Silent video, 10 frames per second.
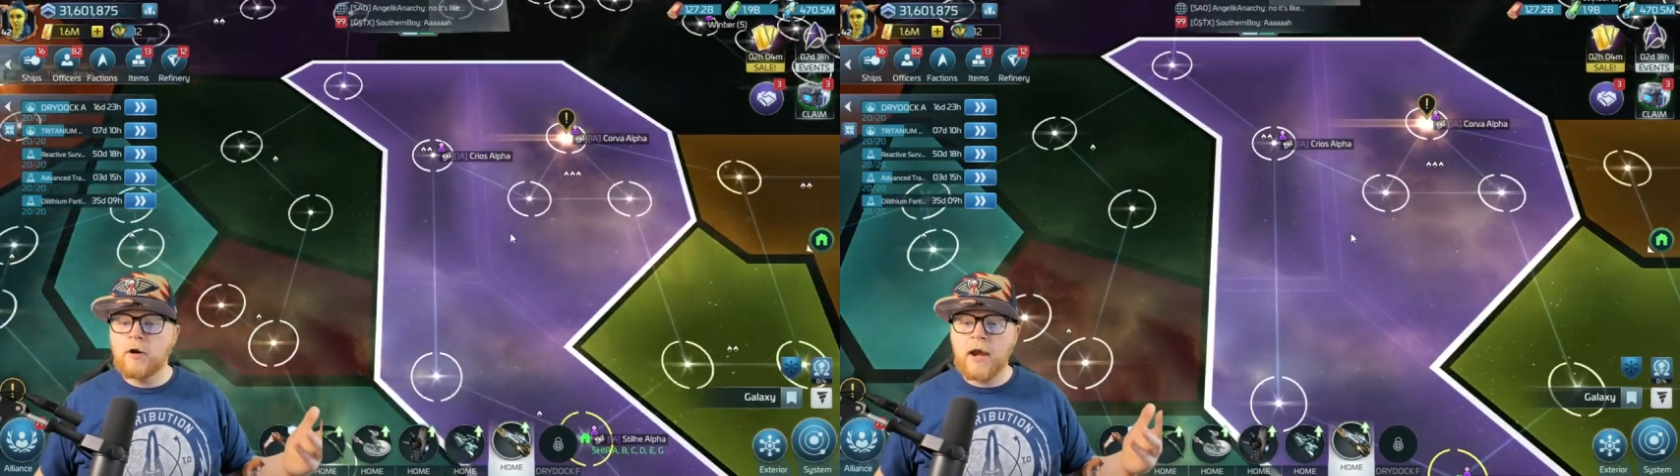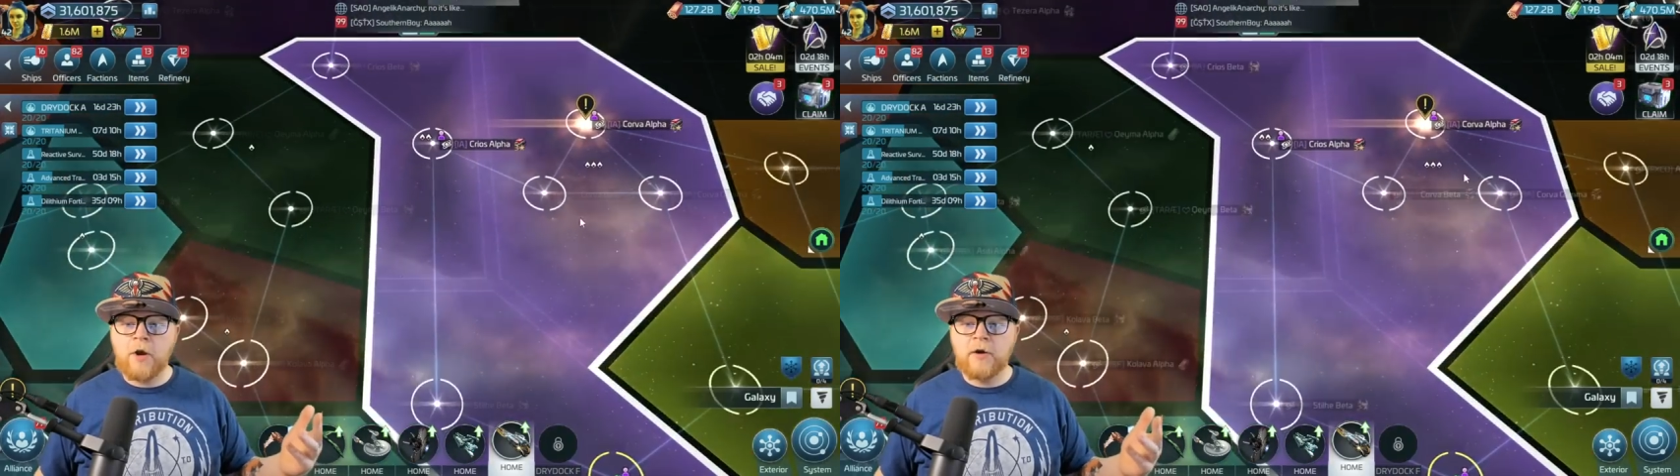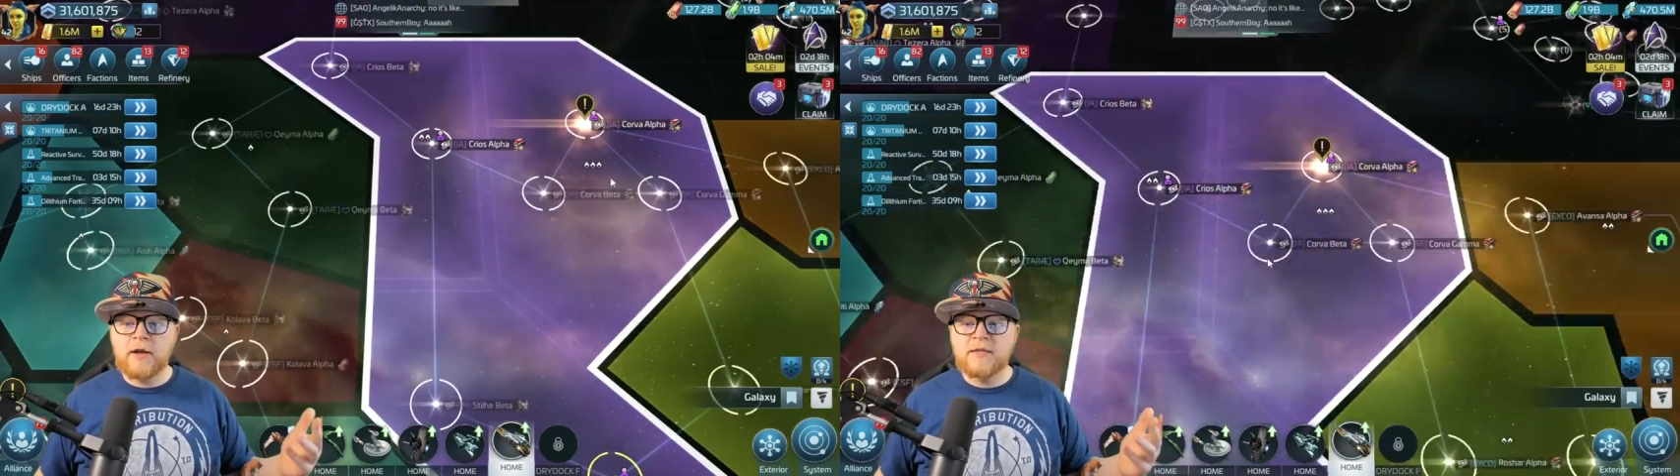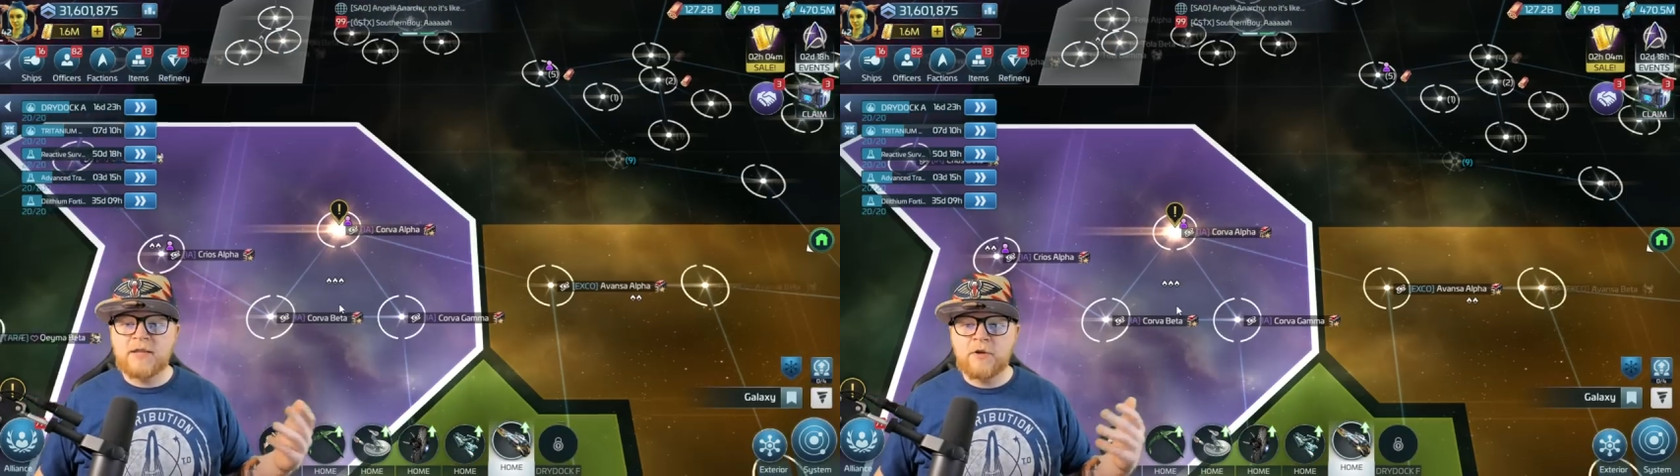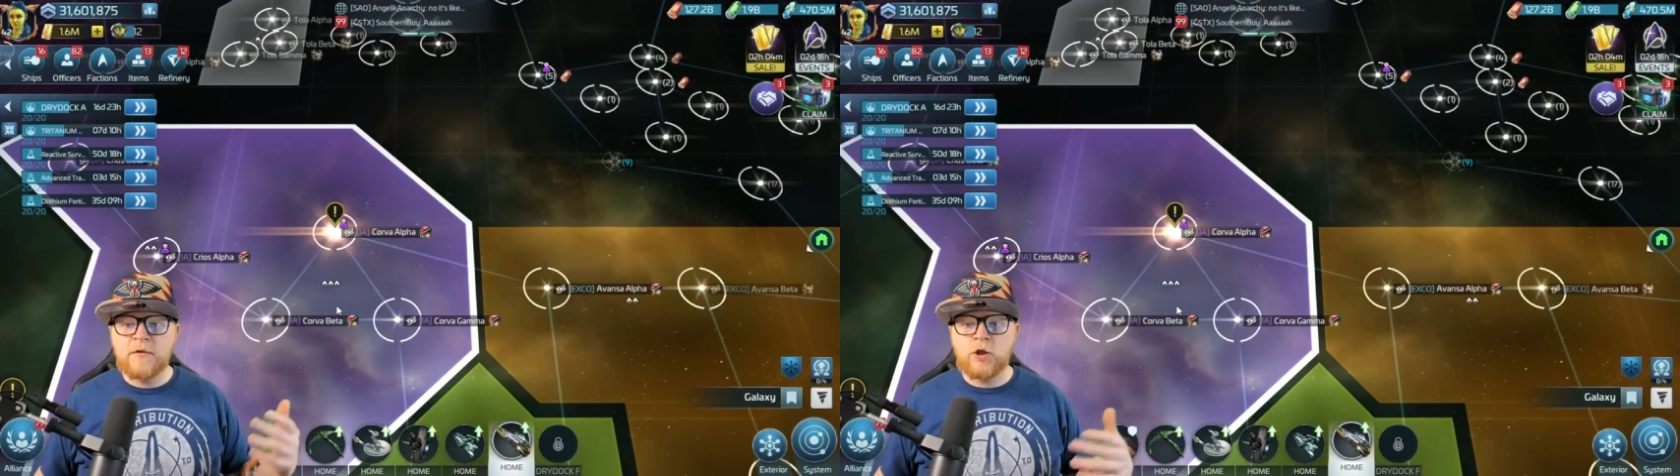areas
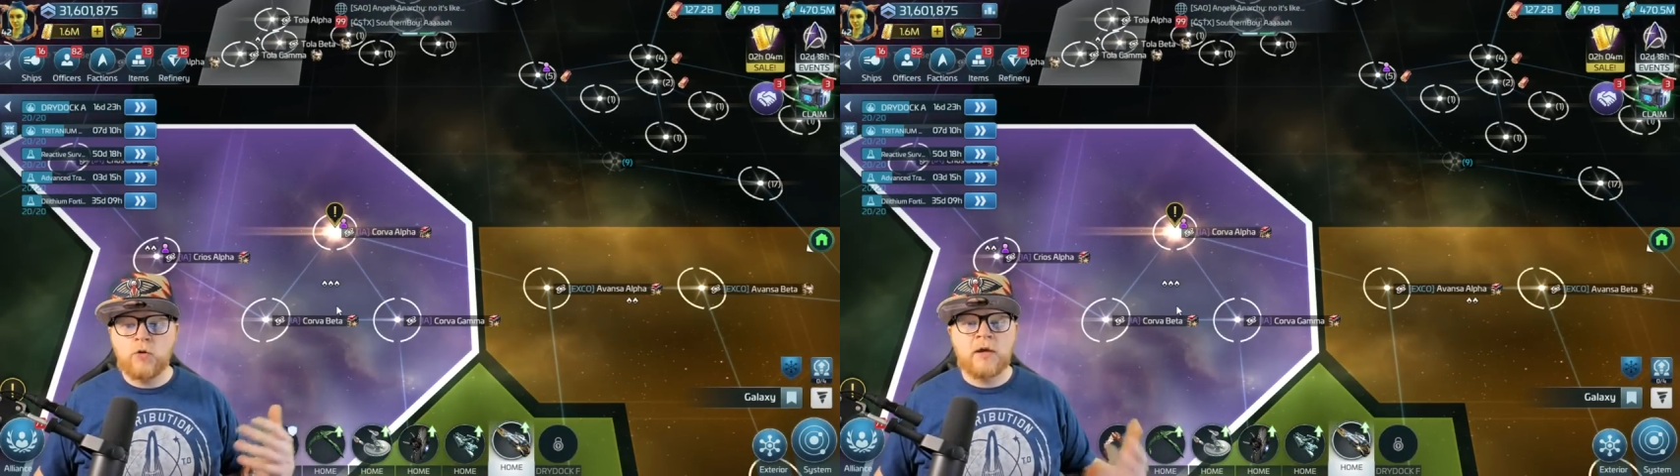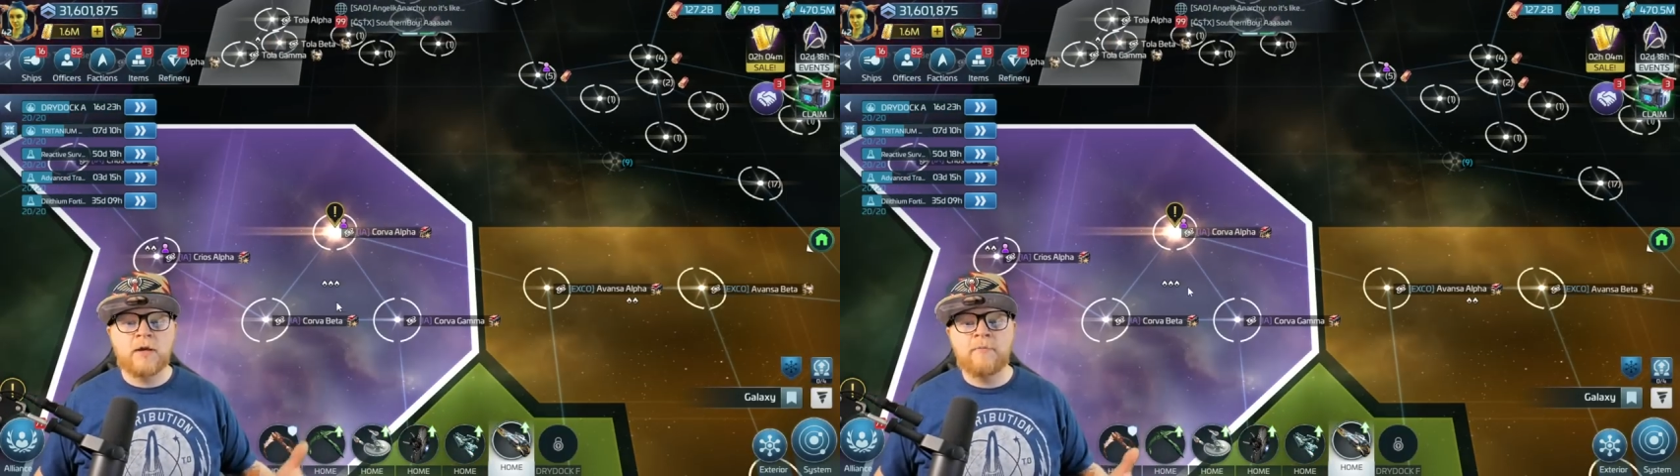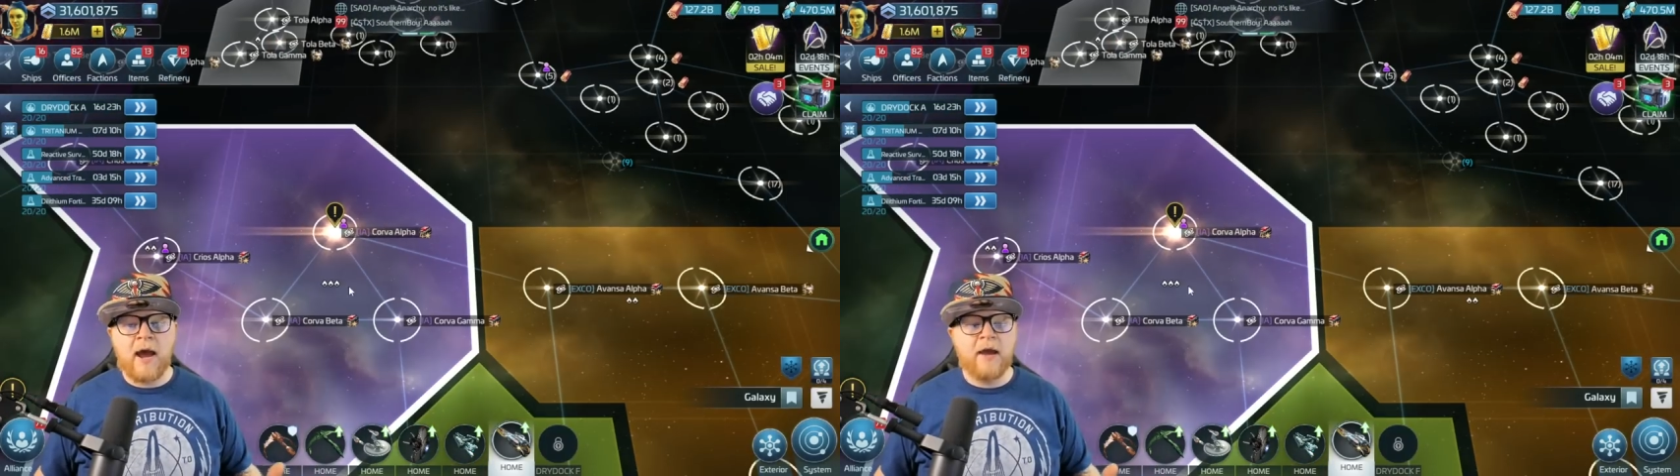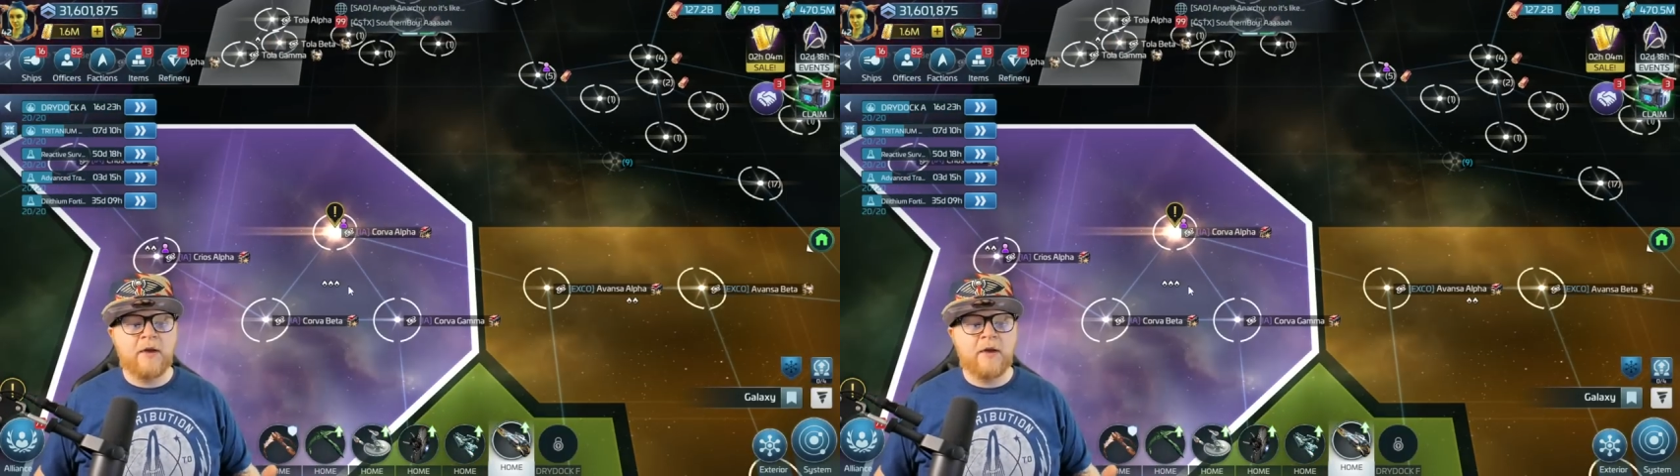here that you can mine